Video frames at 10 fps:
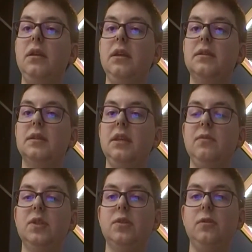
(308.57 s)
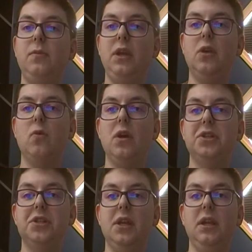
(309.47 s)
it seems to be
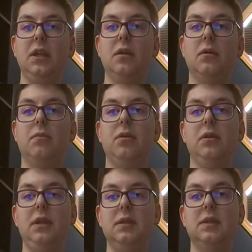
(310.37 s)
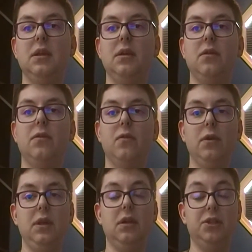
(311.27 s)
questioning police and
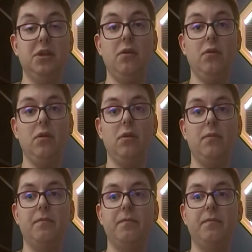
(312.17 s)
authority in general.